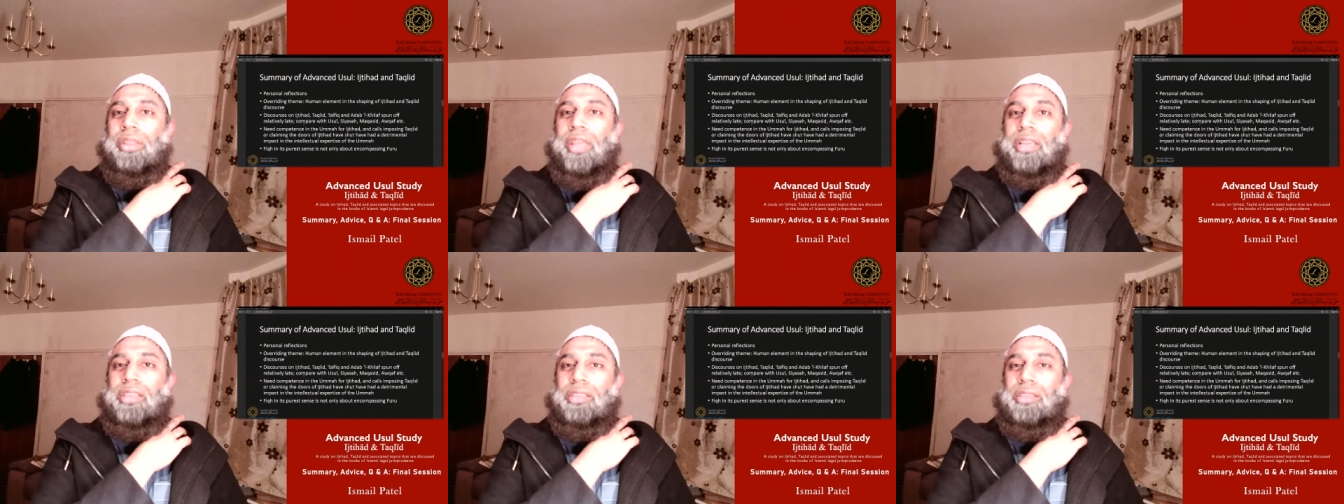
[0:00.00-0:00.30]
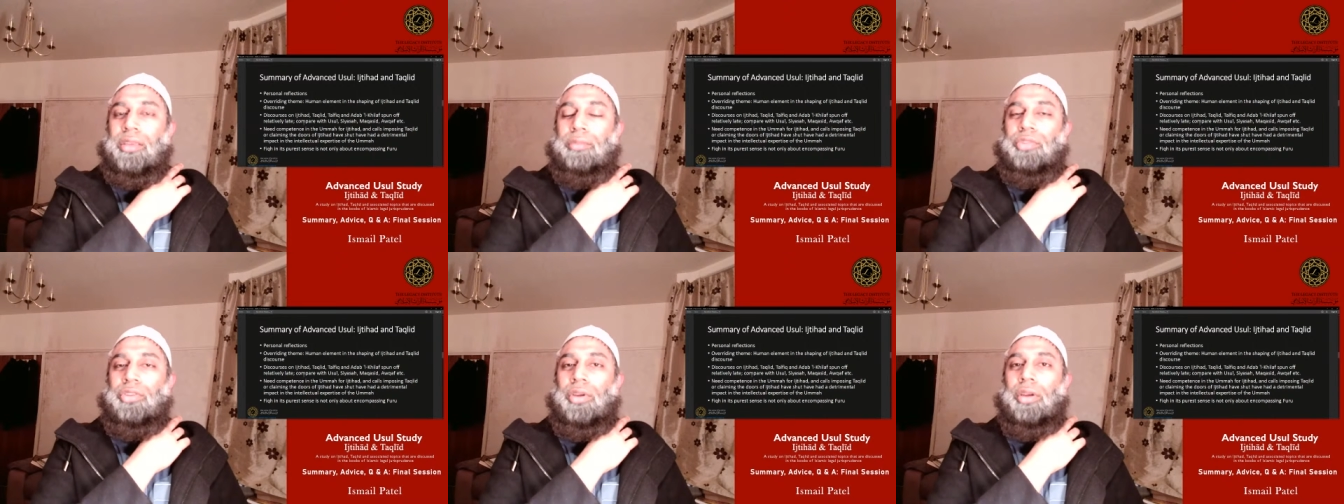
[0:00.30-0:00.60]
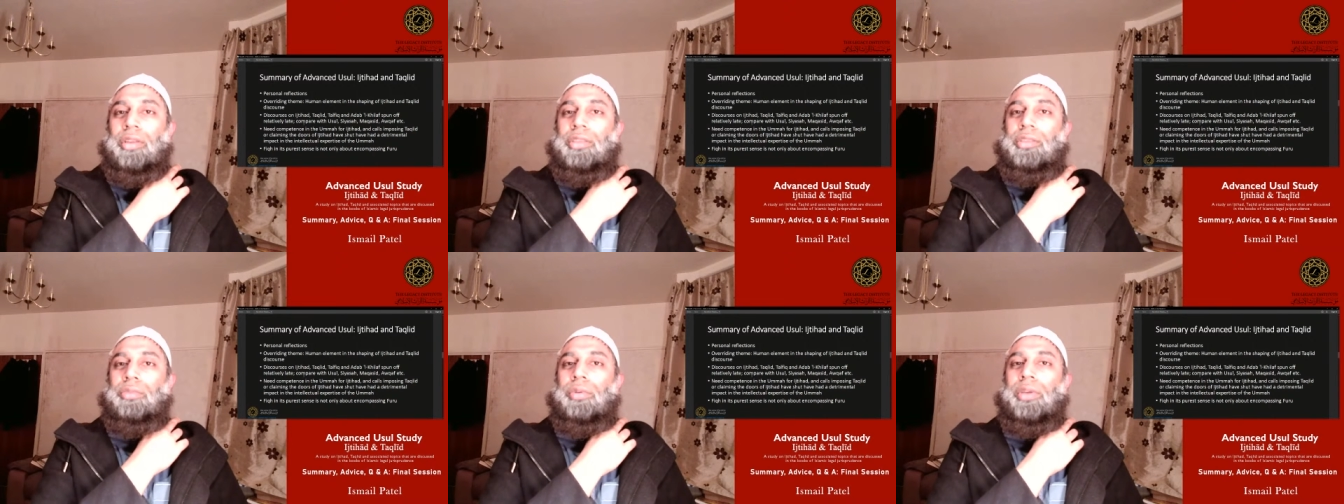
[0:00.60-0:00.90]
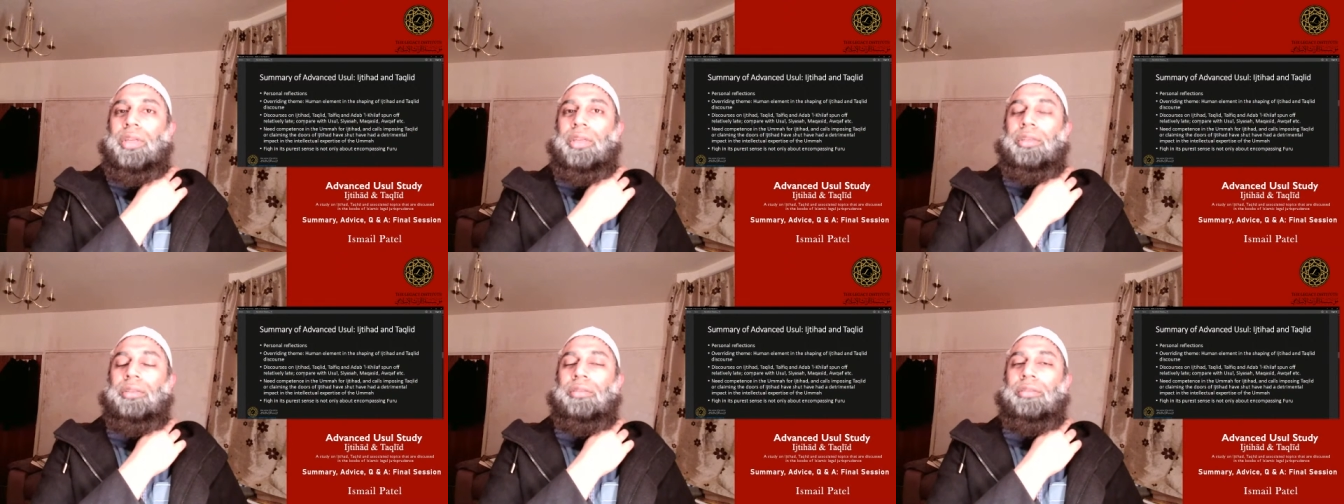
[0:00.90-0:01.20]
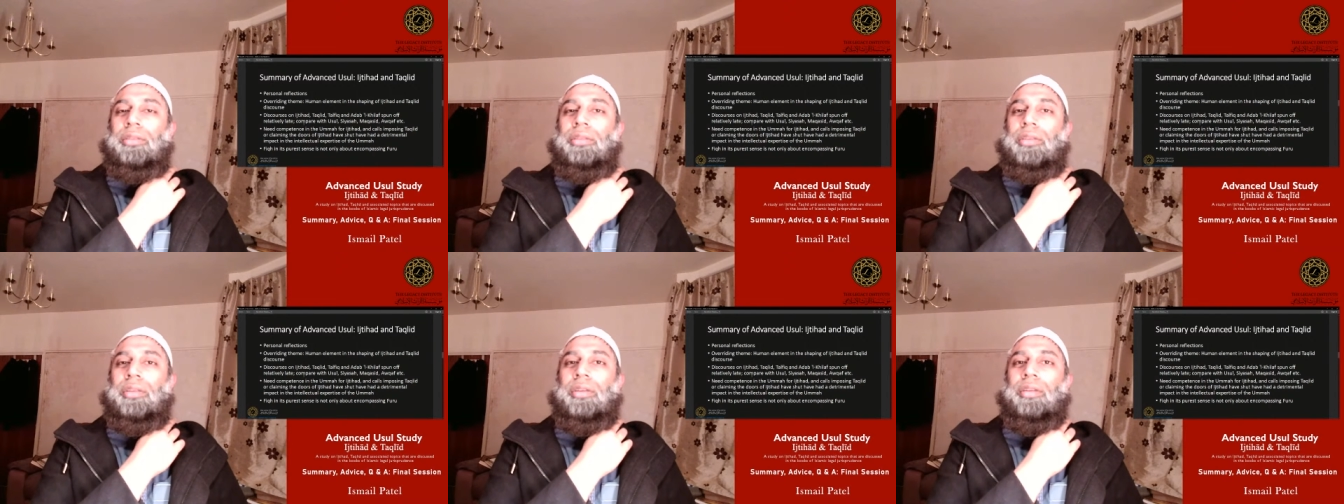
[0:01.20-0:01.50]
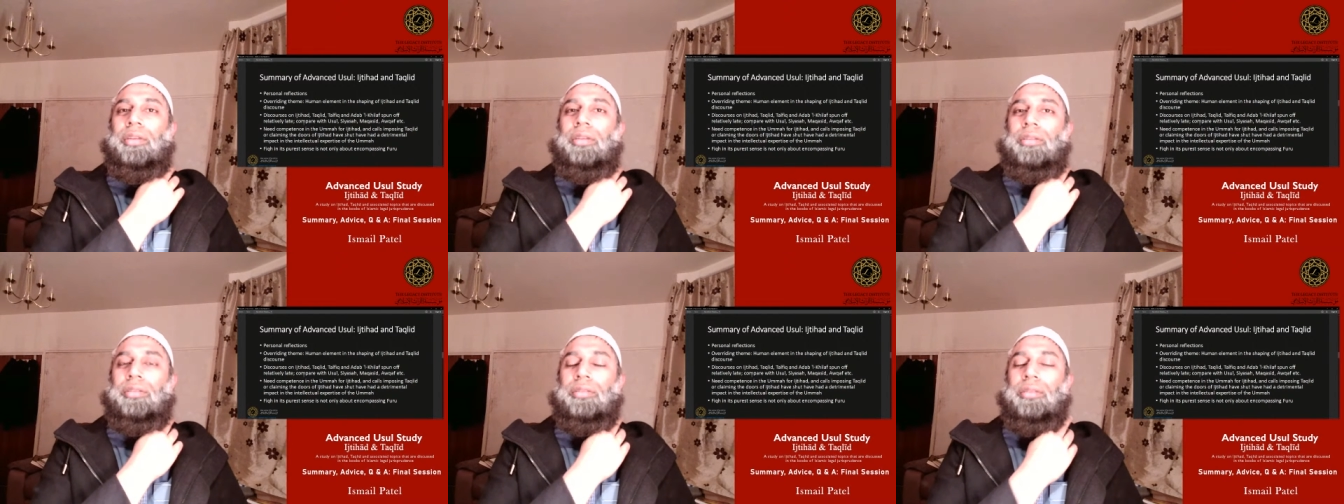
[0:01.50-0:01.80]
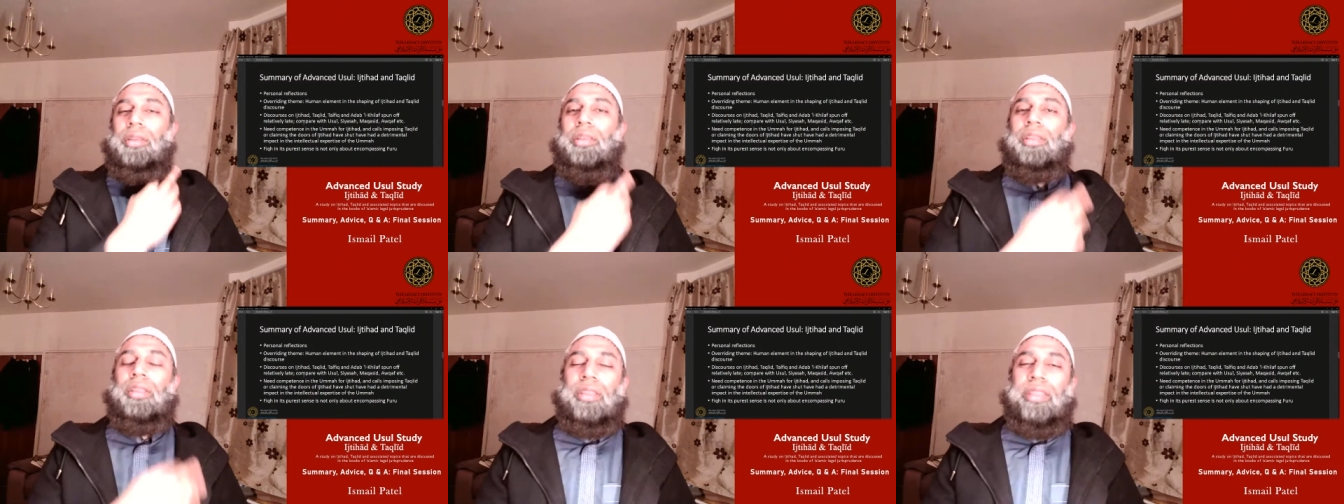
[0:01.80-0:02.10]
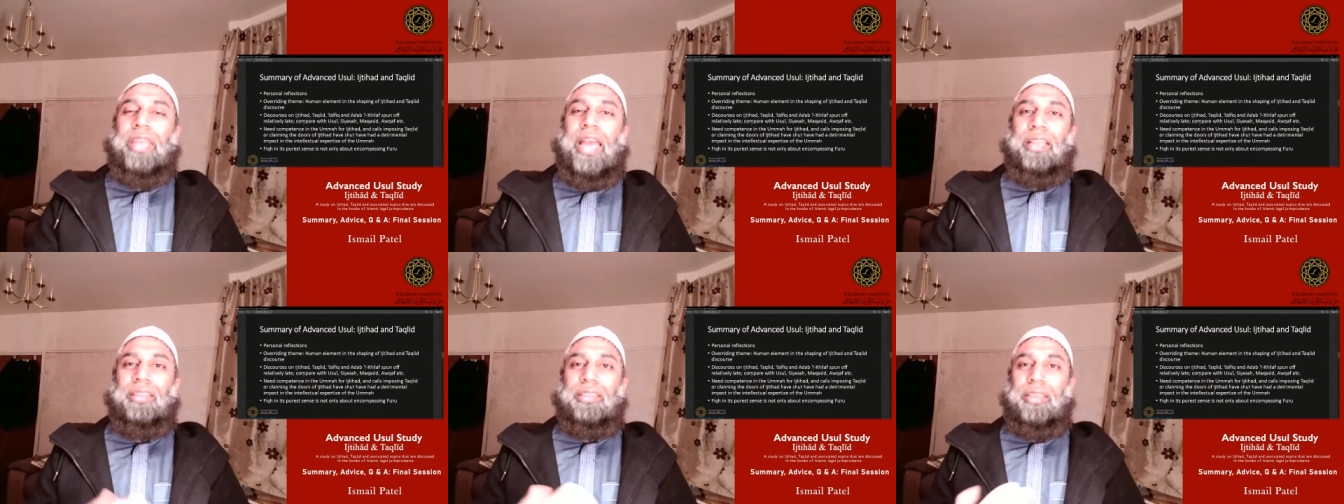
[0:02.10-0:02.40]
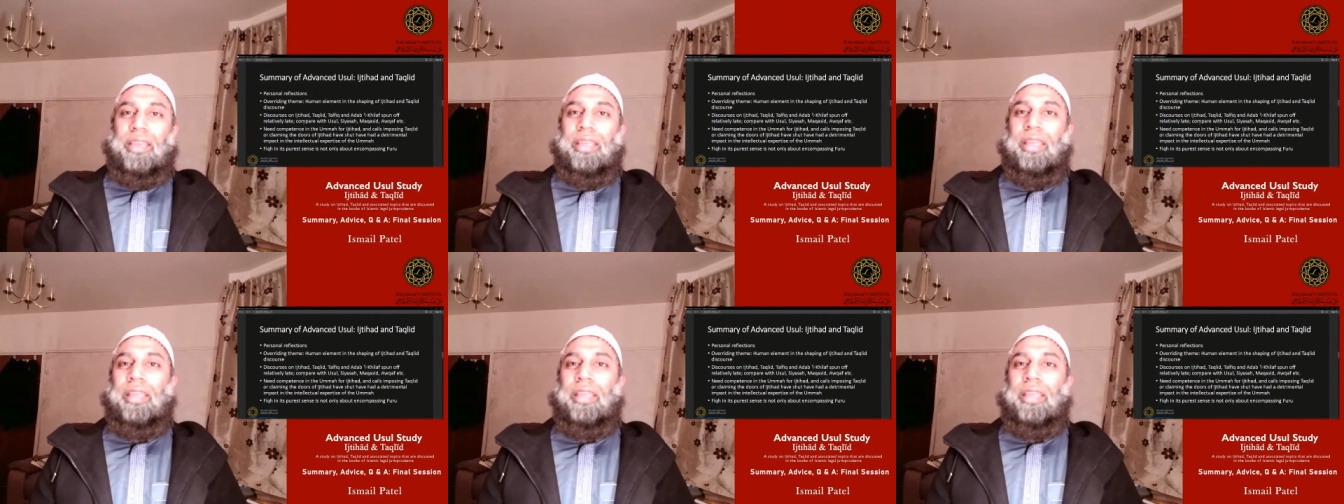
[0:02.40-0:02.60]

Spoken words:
that some scholars were that